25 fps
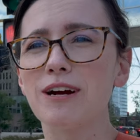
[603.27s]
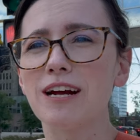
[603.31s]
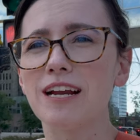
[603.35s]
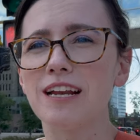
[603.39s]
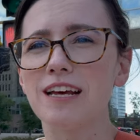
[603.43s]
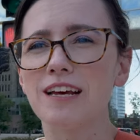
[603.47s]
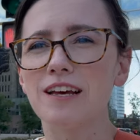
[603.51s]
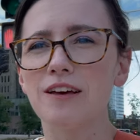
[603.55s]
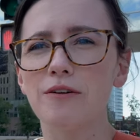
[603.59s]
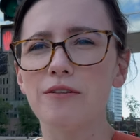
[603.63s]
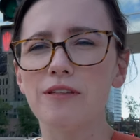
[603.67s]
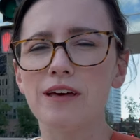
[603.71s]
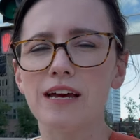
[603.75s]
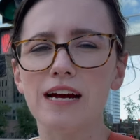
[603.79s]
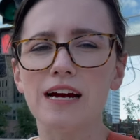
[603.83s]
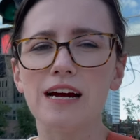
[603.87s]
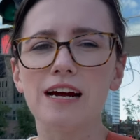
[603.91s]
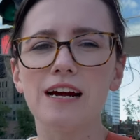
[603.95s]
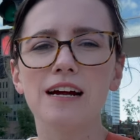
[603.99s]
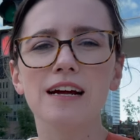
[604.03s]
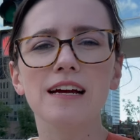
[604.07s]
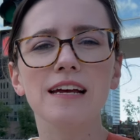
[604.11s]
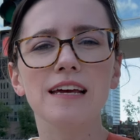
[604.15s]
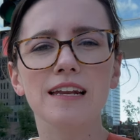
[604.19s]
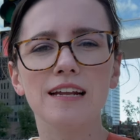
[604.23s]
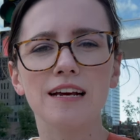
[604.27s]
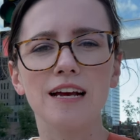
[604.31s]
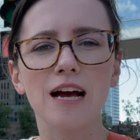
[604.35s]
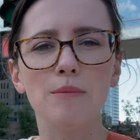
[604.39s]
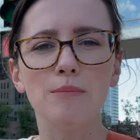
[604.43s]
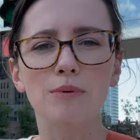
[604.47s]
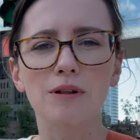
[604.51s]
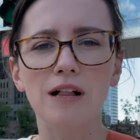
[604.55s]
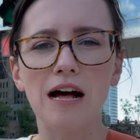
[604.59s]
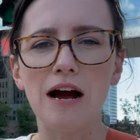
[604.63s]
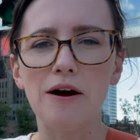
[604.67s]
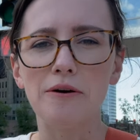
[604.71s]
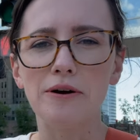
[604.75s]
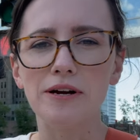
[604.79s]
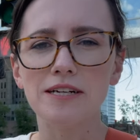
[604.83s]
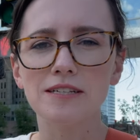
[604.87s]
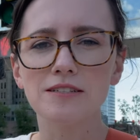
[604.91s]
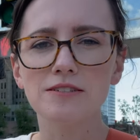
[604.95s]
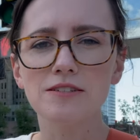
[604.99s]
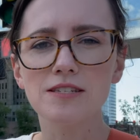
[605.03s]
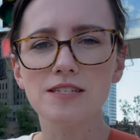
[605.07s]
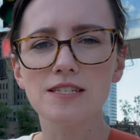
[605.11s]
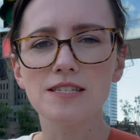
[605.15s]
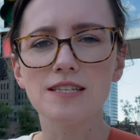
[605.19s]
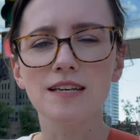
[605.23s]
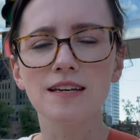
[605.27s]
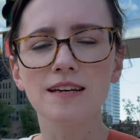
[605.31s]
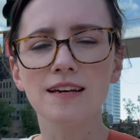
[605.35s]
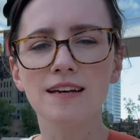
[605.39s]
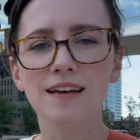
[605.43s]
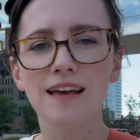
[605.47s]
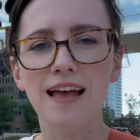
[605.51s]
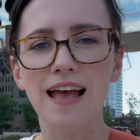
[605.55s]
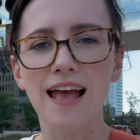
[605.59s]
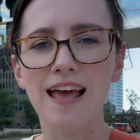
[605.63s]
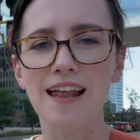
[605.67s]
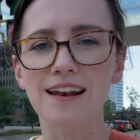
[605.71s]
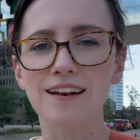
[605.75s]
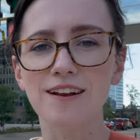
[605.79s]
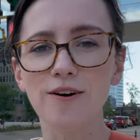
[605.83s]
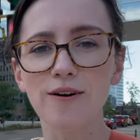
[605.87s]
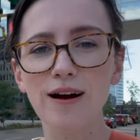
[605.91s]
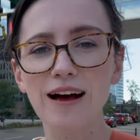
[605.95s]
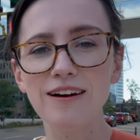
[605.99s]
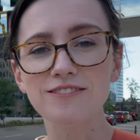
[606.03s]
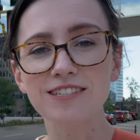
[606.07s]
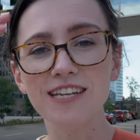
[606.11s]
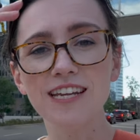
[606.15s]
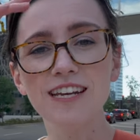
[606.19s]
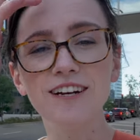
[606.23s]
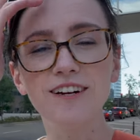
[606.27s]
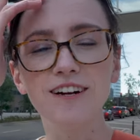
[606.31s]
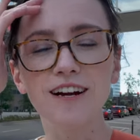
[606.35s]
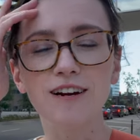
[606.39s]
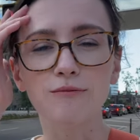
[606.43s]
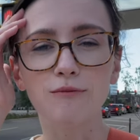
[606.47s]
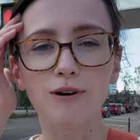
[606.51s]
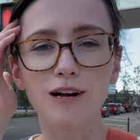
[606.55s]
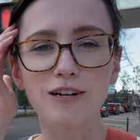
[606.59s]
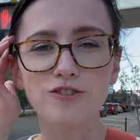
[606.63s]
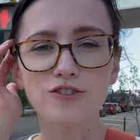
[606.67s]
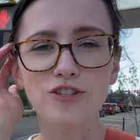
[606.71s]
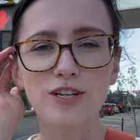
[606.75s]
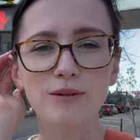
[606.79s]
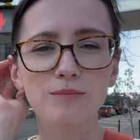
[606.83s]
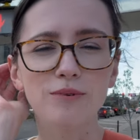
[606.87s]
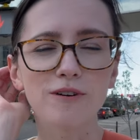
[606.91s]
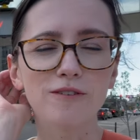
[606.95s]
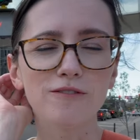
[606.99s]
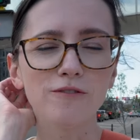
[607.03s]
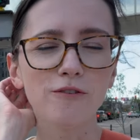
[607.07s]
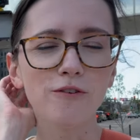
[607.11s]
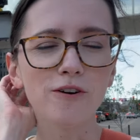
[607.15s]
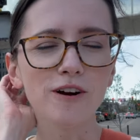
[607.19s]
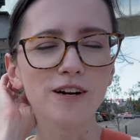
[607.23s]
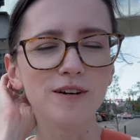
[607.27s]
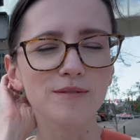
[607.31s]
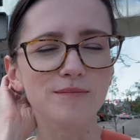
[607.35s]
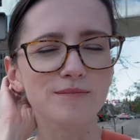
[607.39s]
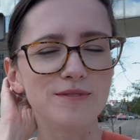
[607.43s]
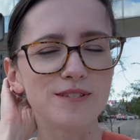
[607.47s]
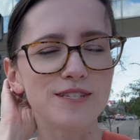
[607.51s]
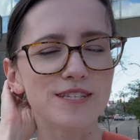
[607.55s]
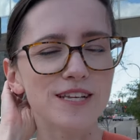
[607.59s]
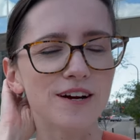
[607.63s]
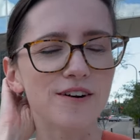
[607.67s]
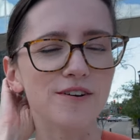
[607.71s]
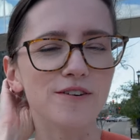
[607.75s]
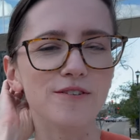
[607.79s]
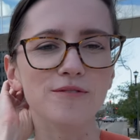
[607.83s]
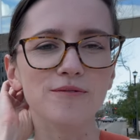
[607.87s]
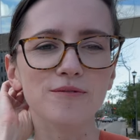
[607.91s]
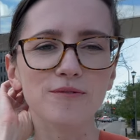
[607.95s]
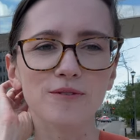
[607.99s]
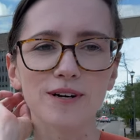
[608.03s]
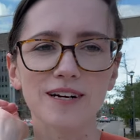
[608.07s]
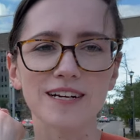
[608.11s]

gonna go there in a couple hours and go have dinner and watch him perform. So we're